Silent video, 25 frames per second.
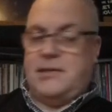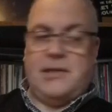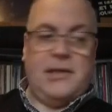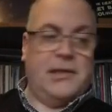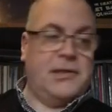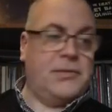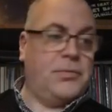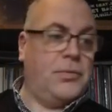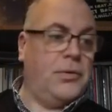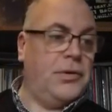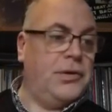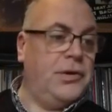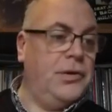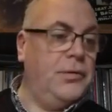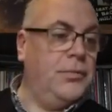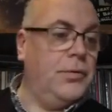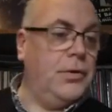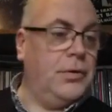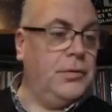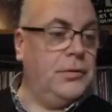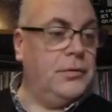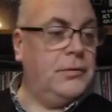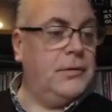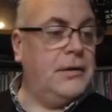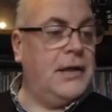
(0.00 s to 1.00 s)
this what you
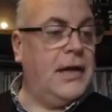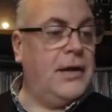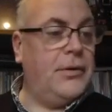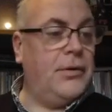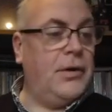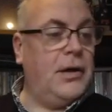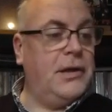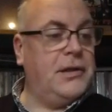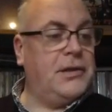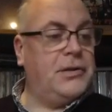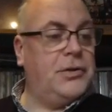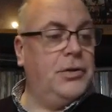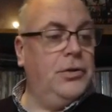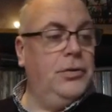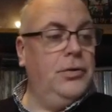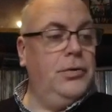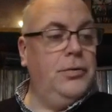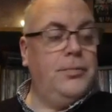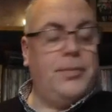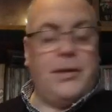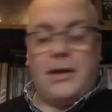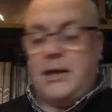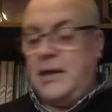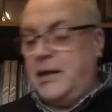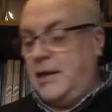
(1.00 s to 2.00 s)
want? Now, I do
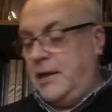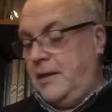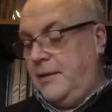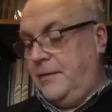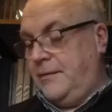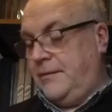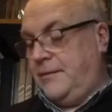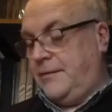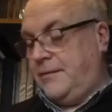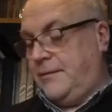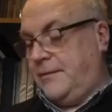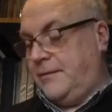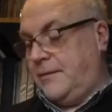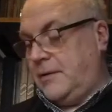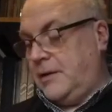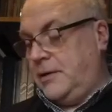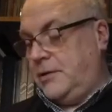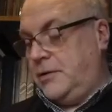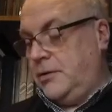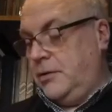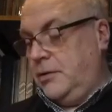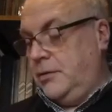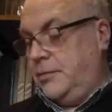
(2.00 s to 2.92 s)
believe that